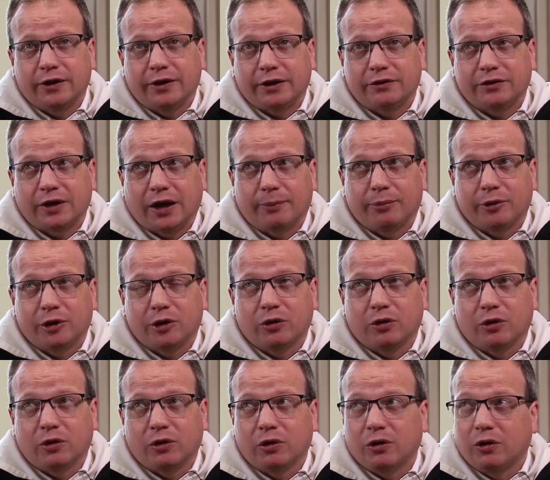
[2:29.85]
and that's happening
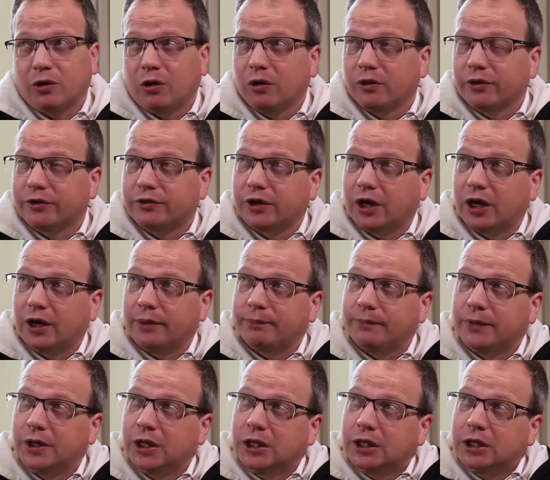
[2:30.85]
all the time.